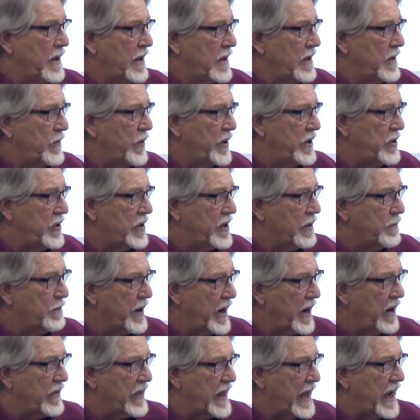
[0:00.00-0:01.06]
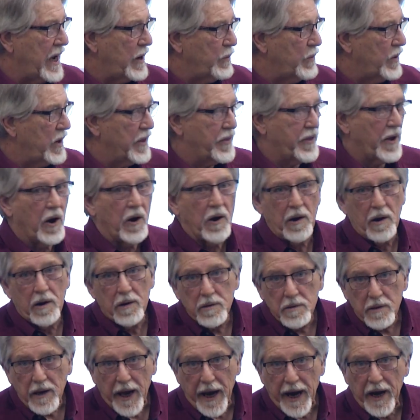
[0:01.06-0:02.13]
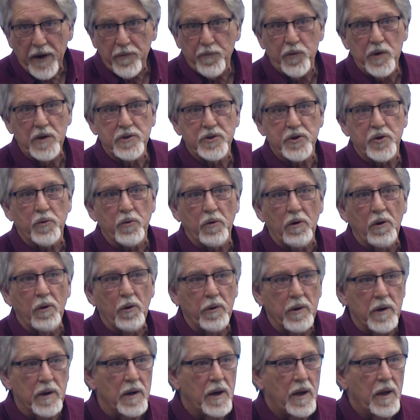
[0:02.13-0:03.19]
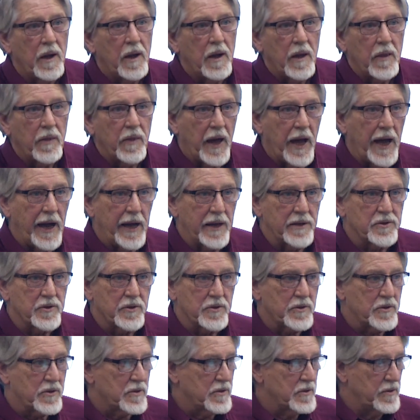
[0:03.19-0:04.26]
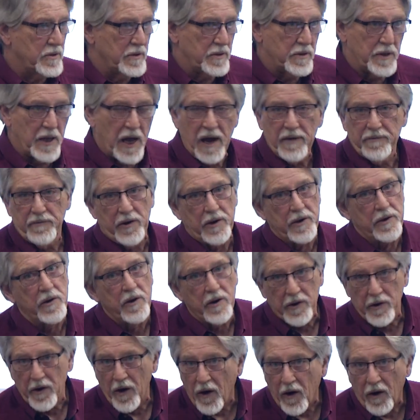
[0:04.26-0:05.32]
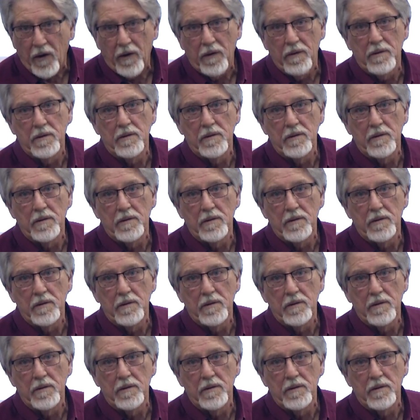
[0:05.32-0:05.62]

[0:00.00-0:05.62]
when you compare that with our average grower, that's not very good at all.